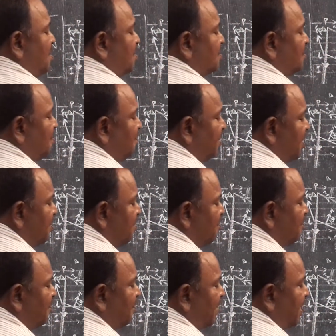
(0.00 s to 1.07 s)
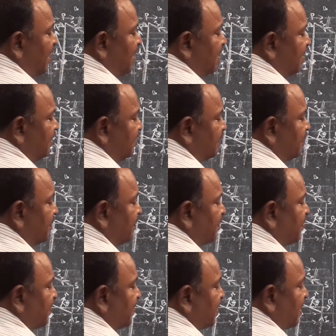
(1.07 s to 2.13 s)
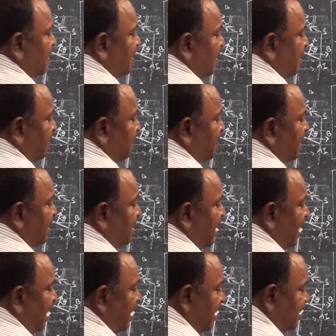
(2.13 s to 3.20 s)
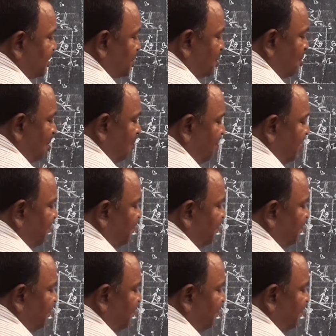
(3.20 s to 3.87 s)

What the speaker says: So when you find the direction of the